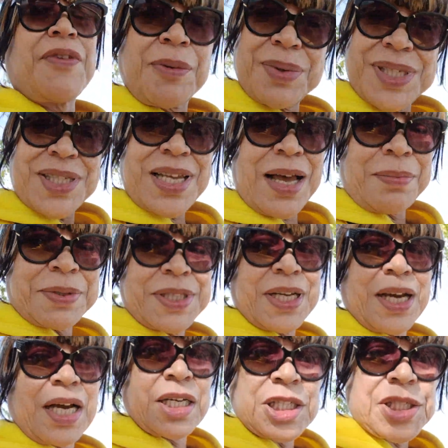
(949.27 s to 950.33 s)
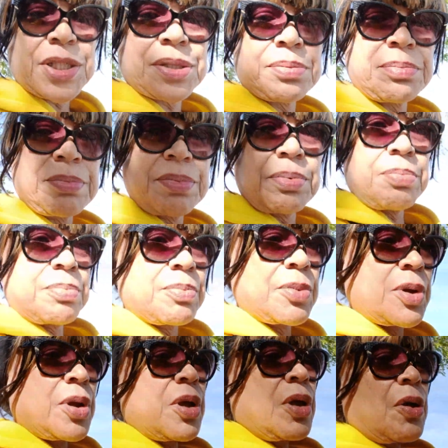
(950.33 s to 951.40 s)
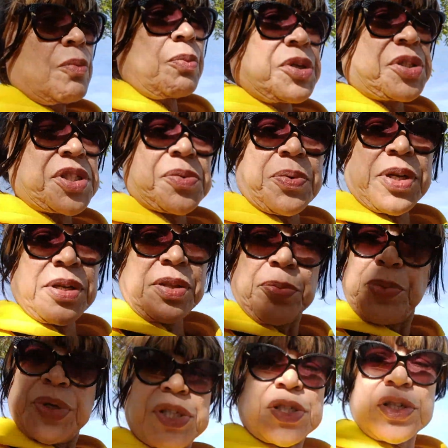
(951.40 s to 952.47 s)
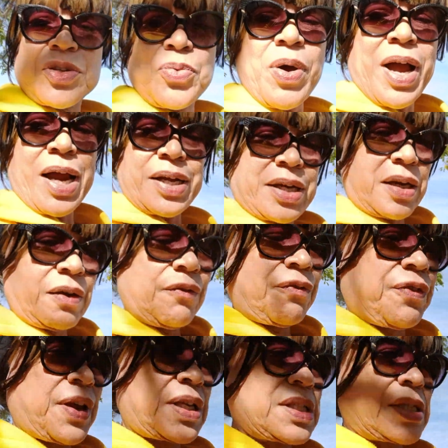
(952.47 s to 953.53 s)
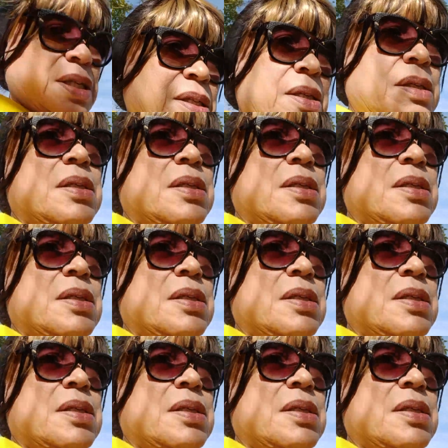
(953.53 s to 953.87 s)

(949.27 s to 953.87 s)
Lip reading: it was sabotage, which is one of the reasons why I didn't fix it.